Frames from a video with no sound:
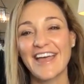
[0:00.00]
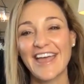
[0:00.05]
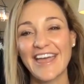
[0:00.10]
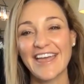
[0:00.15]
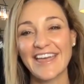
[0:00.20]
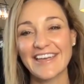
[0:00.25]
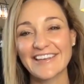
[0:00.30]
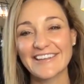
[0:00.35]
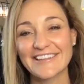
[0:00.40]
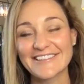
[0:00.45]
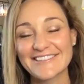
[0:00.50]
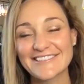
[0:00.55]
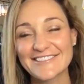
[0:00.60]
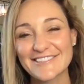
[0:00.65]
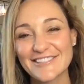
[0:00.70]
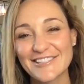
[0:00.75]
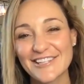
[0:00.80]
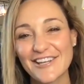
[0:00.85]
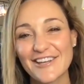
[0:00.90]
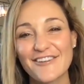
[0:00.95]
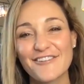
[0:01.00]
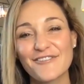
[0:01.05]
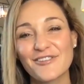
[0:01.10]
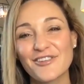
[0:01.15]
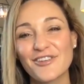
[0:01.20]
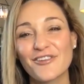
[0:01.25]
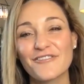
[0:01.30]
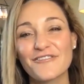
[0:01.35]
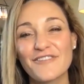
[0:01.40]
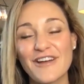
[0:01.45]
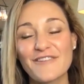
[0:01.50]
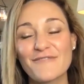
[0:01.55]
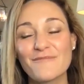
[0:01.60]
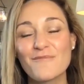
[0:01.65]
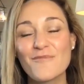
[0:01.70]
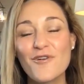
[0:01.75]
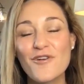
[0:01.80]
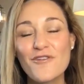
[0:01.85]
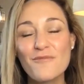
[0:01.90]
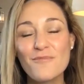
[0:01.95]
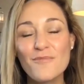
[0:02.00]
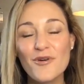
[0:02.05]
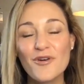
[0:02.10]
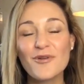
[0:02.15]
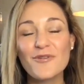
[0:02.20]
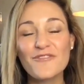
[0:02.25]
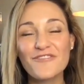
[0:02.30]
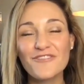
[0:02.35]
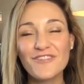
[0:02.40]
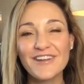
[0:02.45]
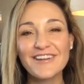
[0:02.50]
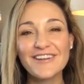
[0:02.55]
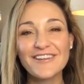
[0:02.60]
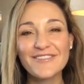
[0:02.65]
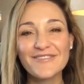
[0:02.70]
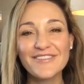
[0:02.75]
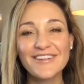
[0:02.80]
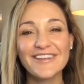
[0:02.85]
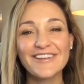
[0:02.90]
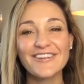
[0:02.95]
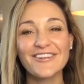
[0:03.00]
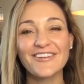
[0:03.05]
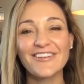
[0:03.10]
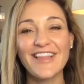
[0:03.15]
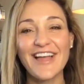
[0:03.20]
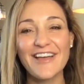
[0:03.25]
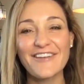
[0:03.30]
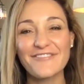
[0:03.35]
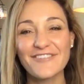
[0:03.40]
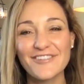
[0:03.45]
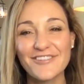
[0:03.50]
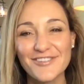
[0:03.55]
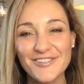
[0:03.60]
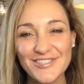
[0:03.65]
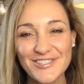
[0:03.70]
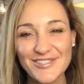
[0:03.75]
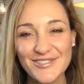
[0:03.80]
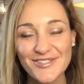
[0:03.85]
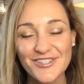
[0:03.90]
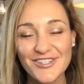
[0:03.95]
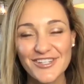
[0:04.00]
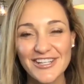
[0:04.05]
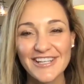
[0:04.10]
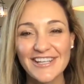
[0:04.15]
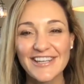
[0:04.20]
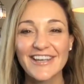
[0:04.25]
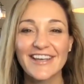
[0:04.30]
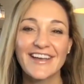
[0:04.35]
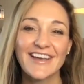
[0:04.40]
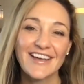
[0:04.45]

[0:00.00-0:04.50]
And you'll find more and more freedom in your life, in your story.